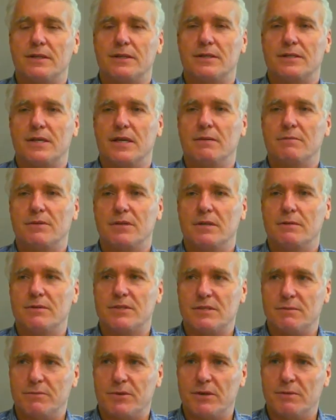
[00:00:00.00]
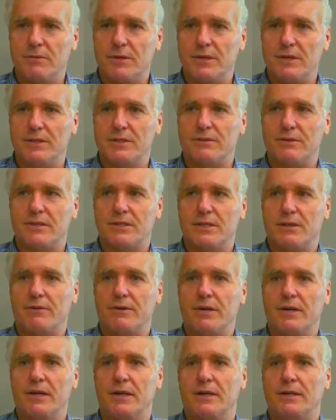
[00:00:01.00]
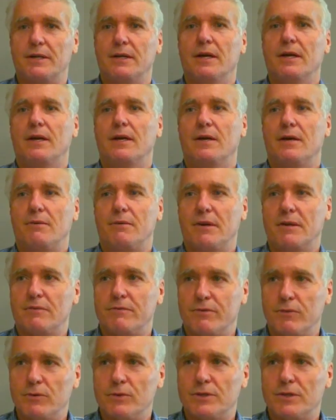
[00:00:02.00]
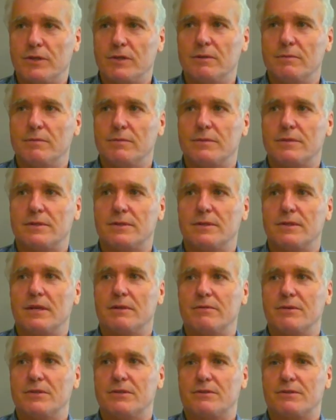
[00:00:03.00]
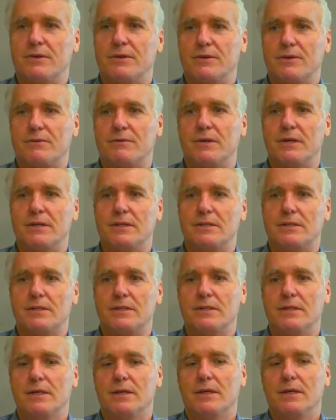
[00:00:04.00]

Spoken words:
at the same time as the bottom kids are accelerating at around 4 times average growth rates.